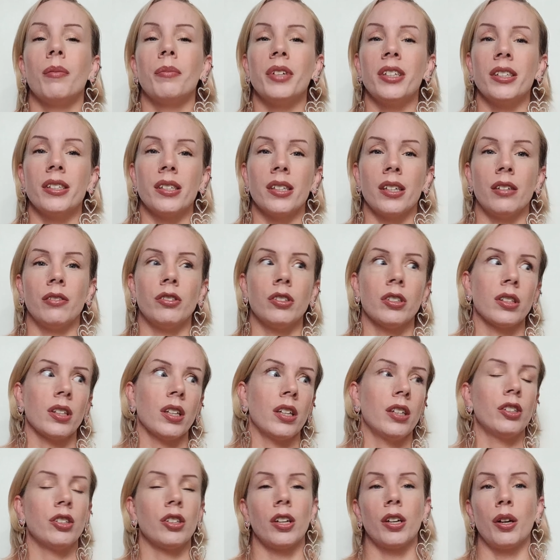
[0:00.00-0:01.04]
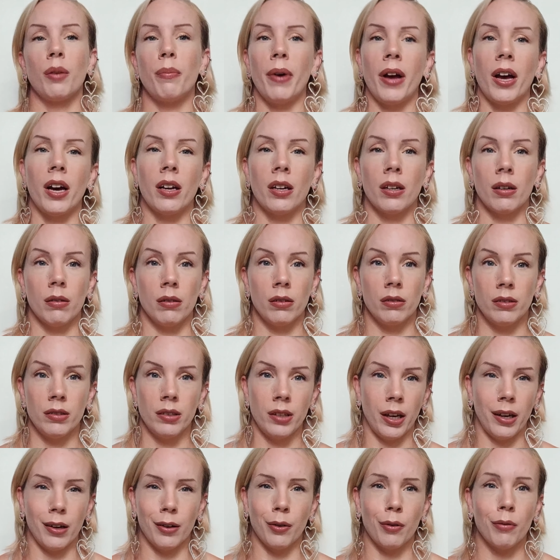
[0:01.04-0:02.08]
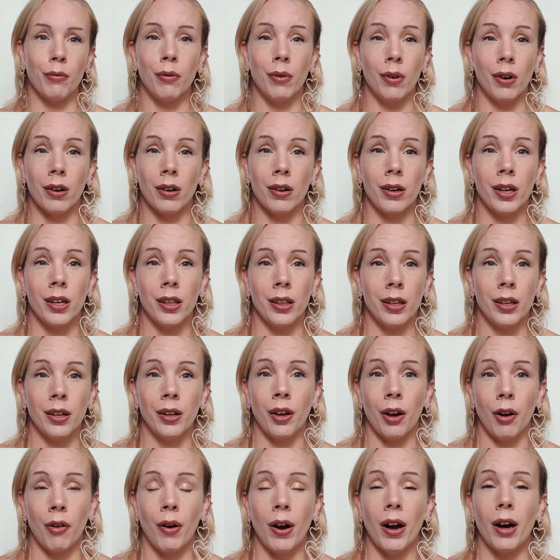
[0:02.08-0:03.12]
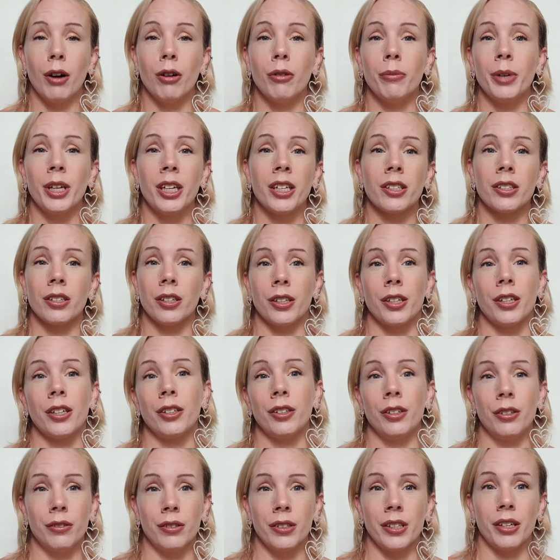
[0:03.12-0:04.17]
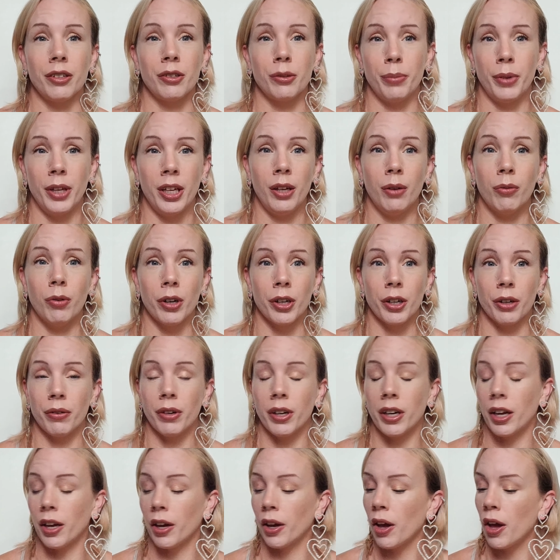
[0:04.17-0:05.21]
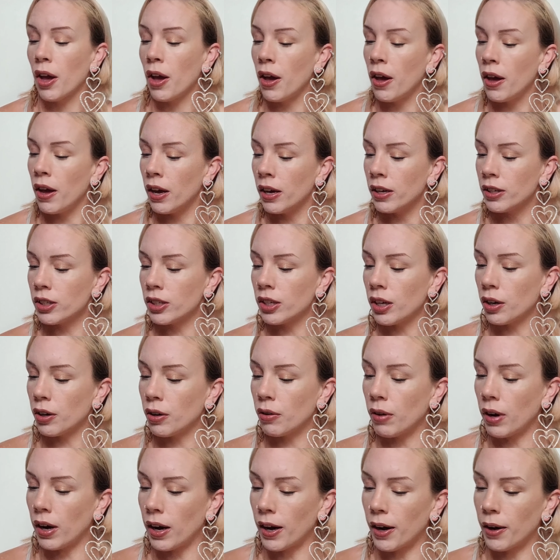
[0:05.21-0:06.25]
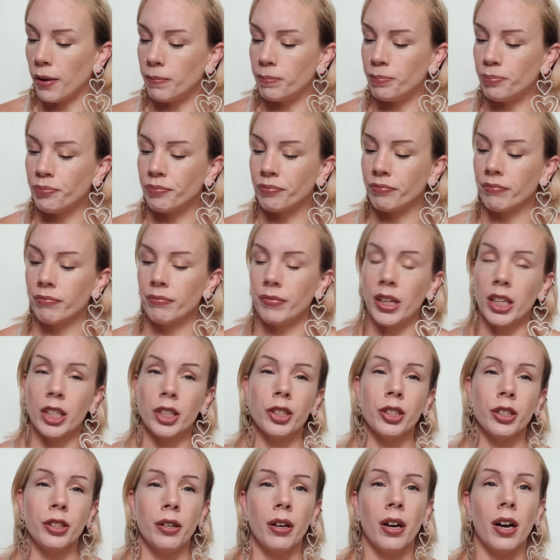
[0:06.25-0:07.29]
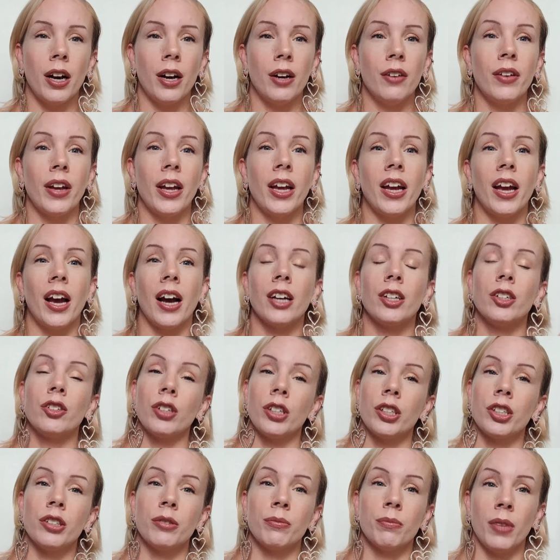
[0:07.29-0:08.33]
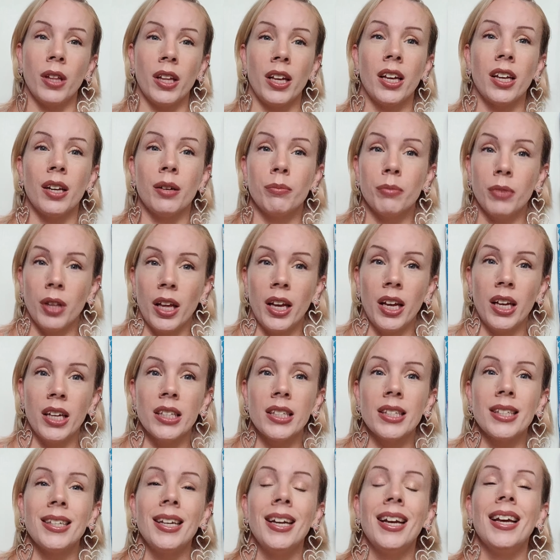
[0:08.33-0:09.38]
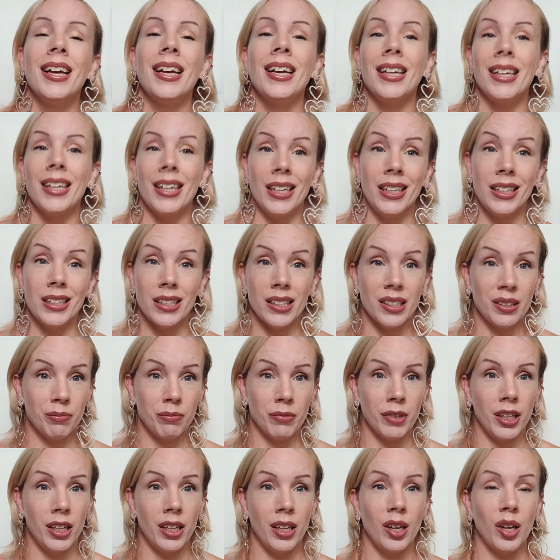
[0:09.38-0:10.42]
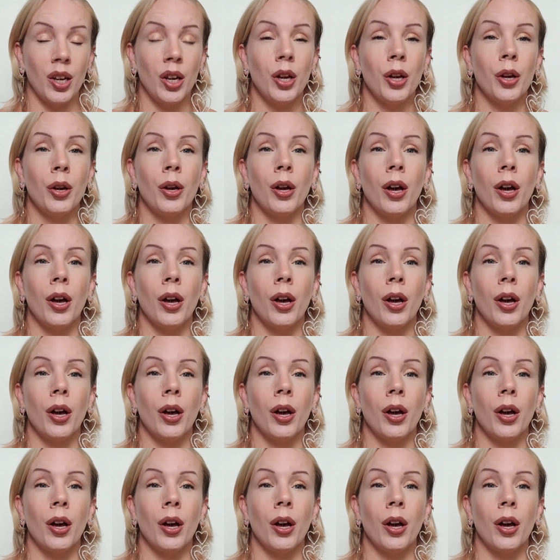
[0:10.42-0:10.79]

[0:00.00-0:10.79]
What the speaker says: instead of just like trying to pound a gallon of water and then go out, because all you're going to do is have to pee while you're running. So make sure you have a hydration plan in place. Eat something